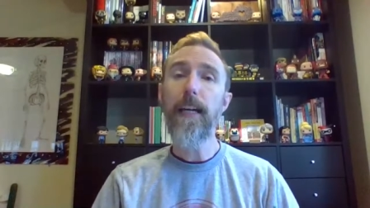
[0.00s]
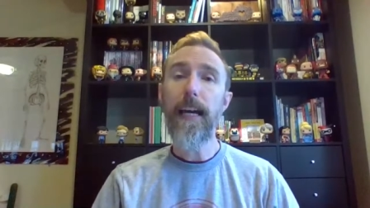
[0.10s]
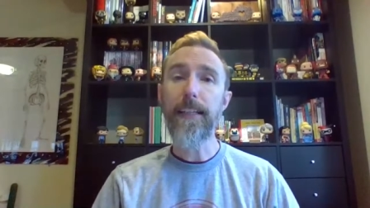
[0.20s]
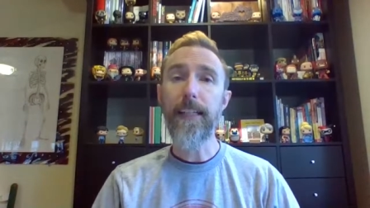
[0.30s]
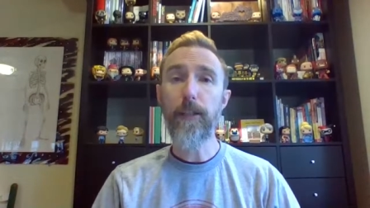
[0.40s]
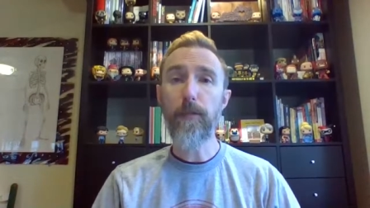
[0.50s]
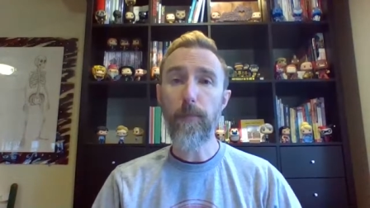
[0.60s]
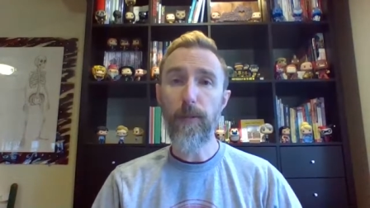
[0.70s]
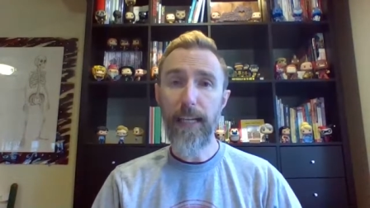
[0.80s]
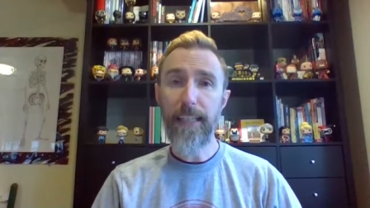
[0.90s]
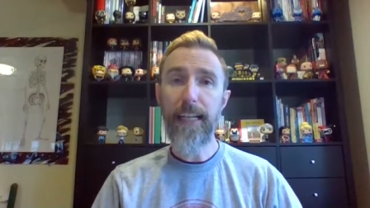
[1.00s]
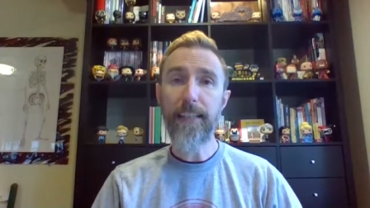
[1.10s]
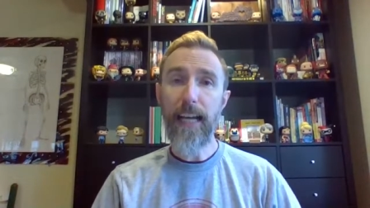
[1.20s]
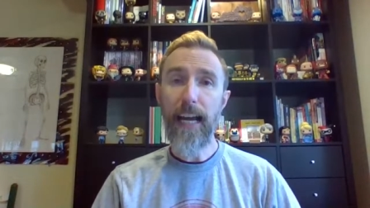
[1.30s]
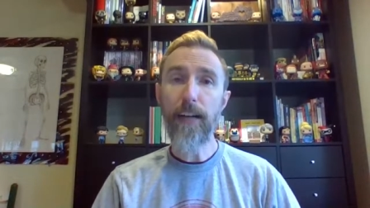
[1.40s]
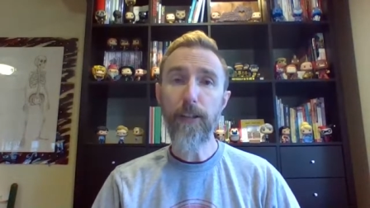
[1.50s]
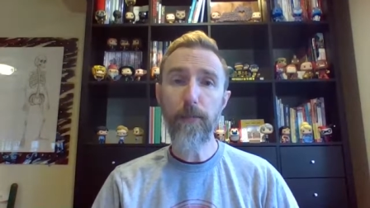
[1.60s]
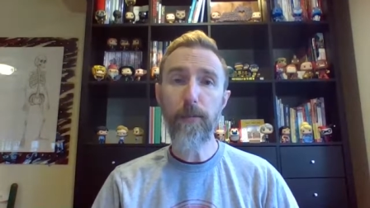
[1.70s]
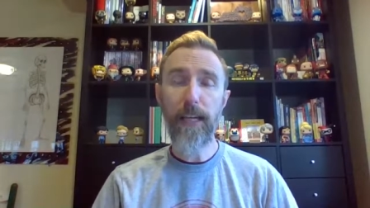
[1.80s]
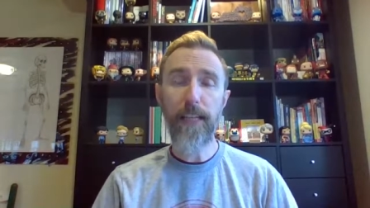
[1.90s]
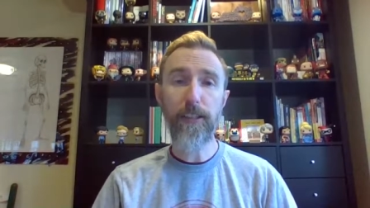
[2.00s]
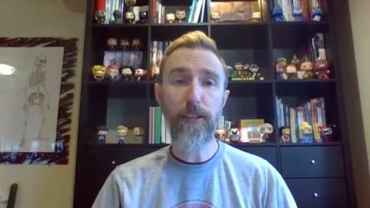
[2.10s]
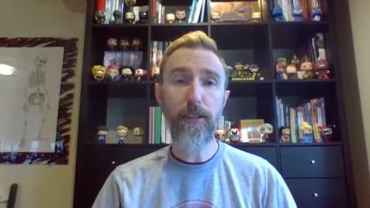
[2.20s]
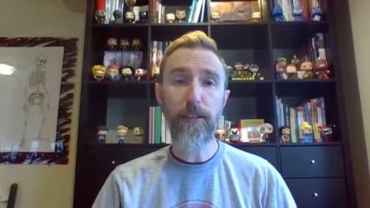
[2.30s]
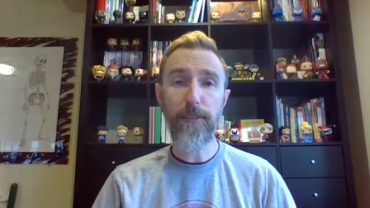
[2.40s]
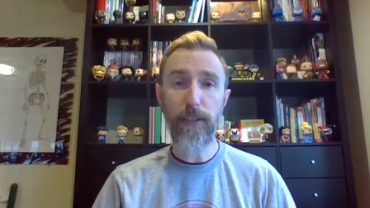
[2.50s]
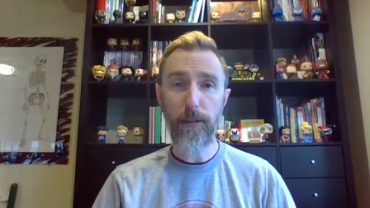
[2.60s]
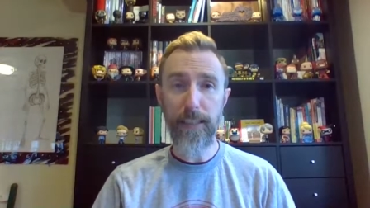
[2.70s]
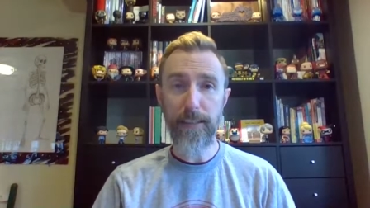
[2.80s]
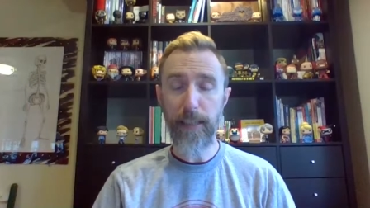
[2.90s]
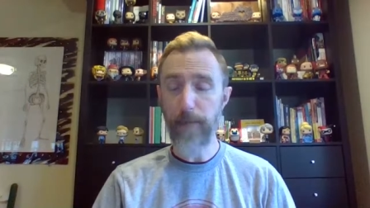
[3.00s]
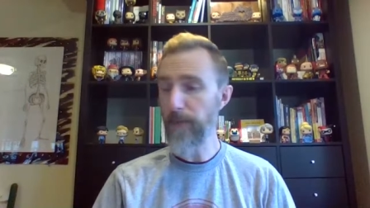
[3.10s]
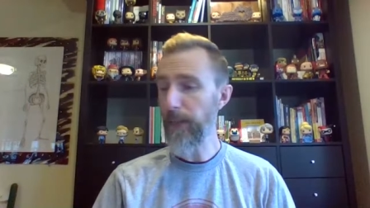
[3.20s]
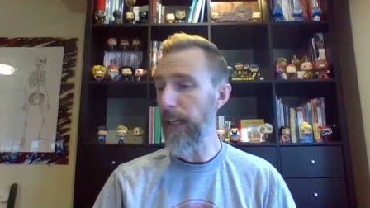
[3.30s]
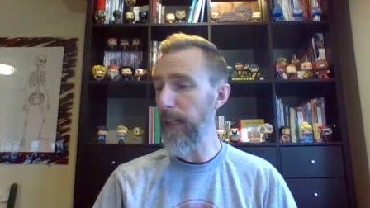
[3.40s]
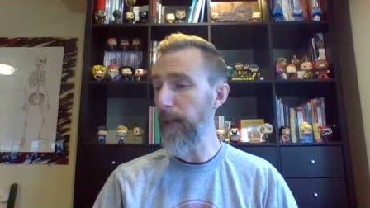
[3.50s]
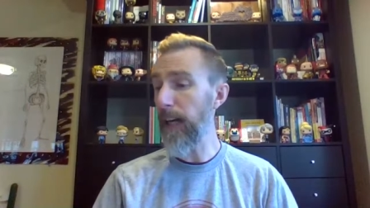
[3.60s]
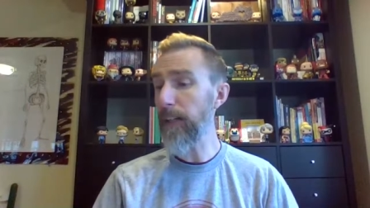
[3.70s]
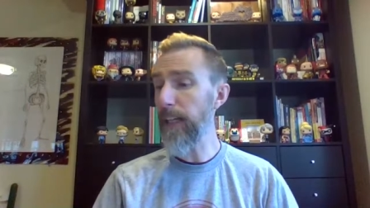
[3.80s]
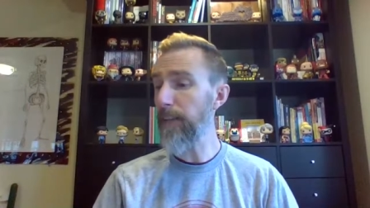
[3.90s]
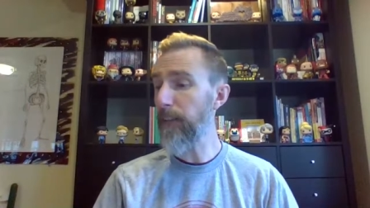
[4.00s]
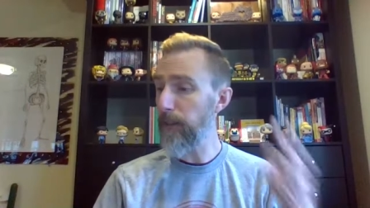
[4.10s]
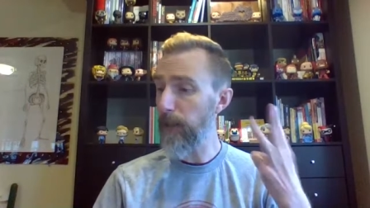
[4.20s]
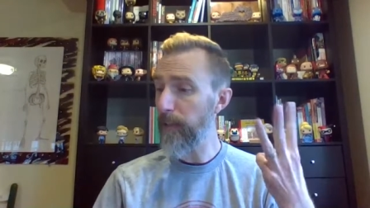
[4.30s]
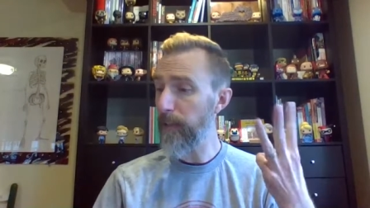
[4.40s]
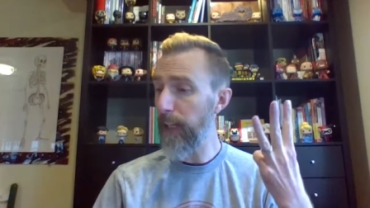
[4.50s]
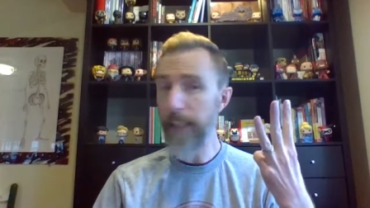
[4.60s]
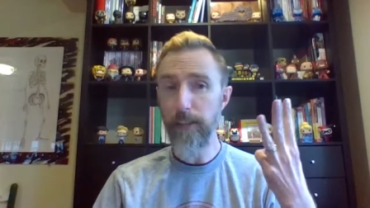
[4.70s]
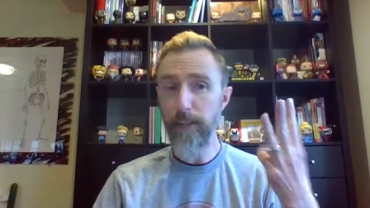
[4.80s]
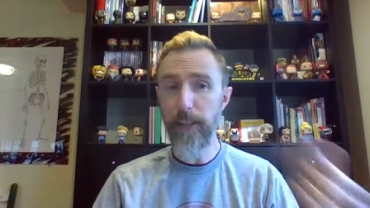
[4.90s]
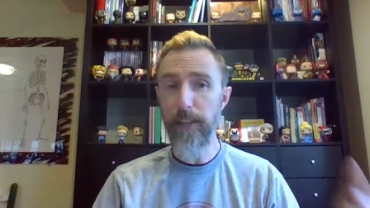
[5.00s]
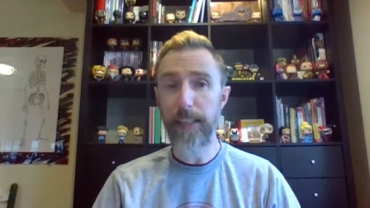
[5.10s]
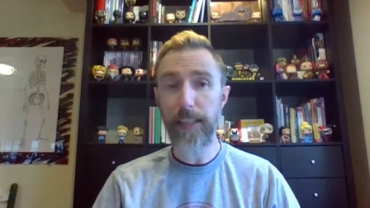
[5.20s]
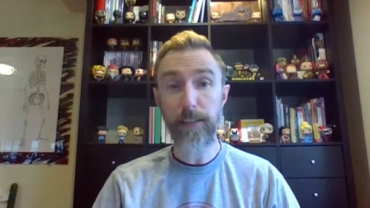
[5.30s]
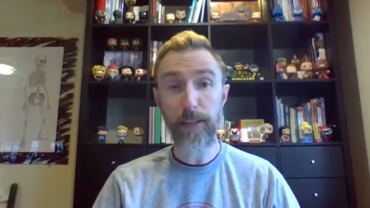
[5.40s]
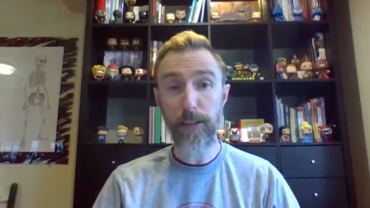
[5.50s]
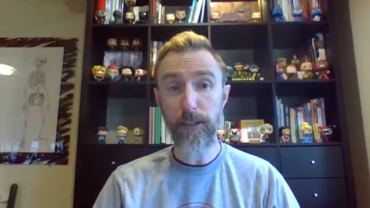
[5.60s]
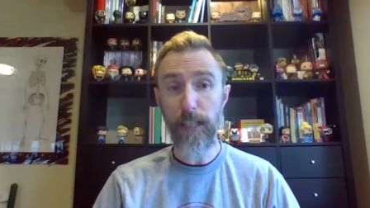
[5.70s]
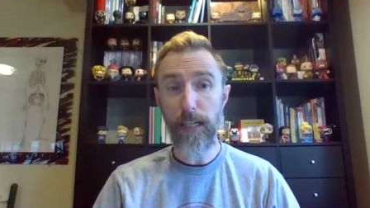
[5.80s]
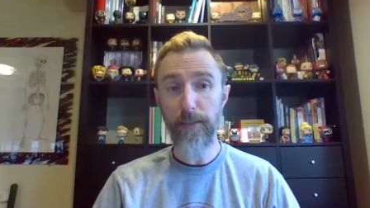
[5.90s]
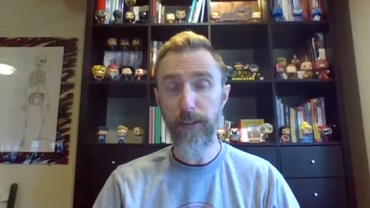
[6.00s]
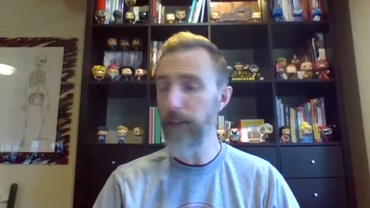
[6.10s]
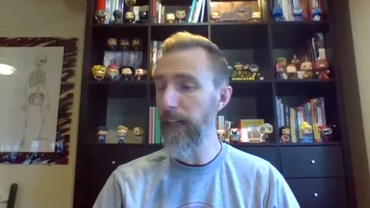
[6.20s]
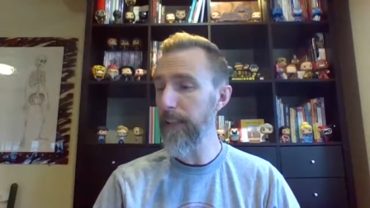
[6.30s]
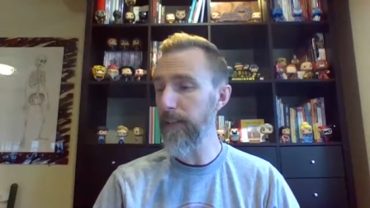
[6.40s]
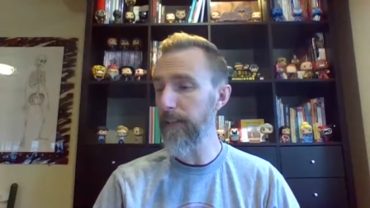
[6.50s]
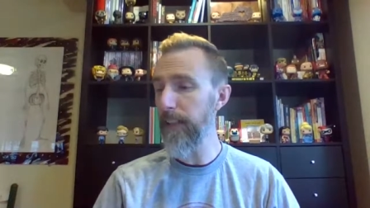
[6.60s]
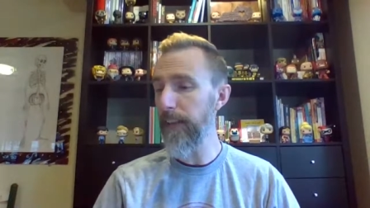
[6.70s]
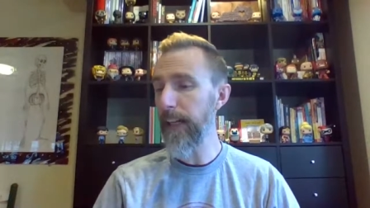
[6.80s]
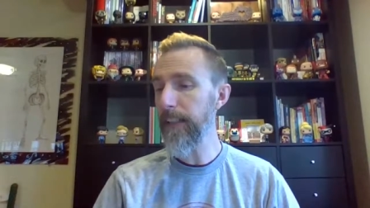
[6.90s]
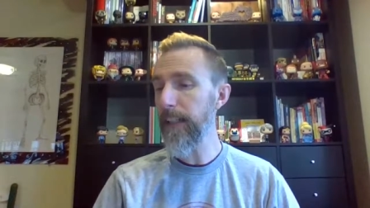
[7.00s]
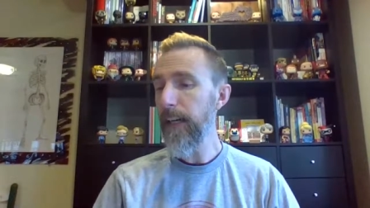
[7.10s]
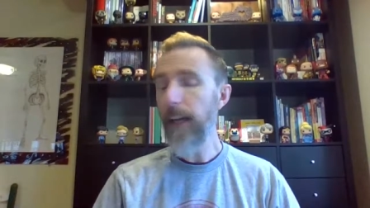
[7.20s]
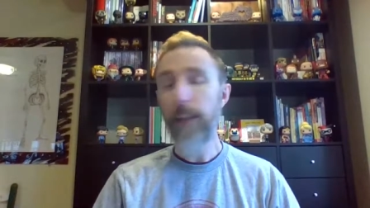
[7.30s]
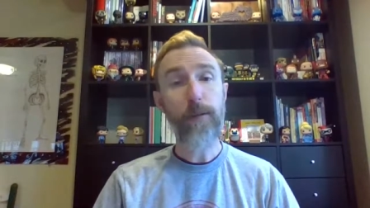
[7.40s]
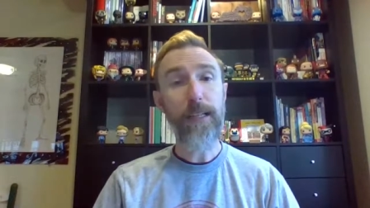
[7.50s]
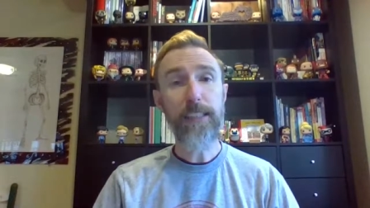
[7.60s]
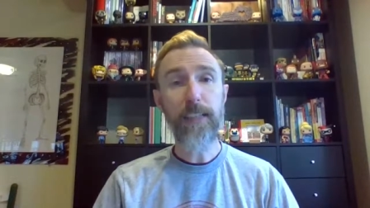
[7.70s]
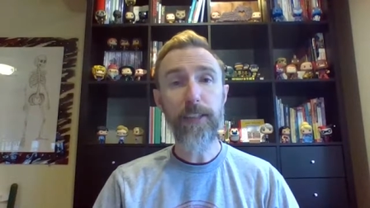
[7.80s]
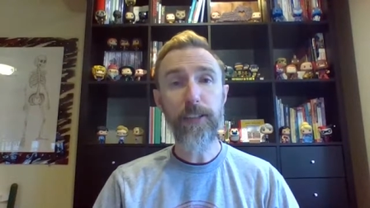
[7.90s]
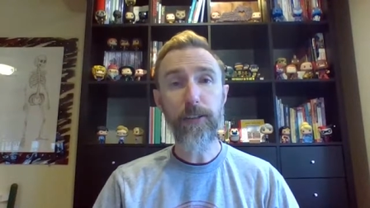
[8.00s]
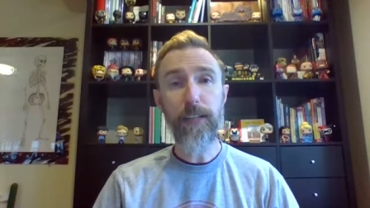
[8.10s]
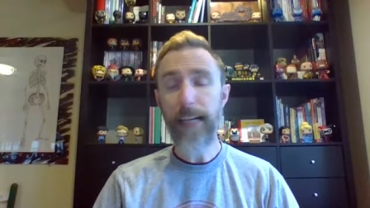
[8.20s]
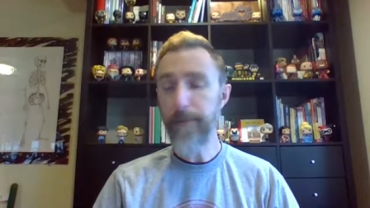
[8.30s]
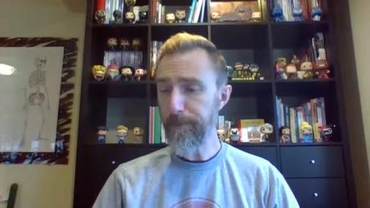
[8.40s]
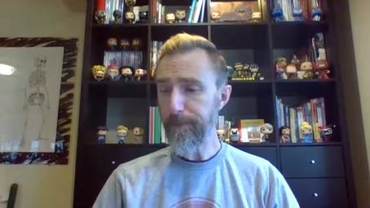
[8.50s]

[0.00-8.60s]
and then you will plan out how you plan to do your photo essay. I already have 3 of you guys who've turned that in, so good job for you guys who've done that. The rest of you do that.